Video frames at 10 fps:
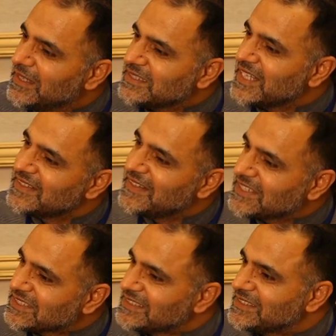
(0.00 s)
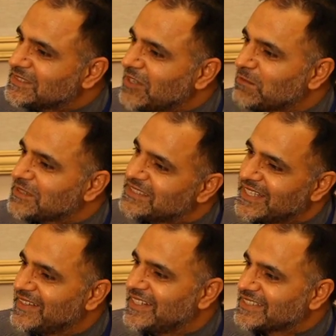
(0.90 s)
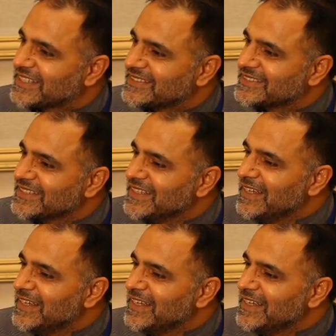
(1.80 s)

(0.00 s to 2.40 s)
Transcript: generations after generations,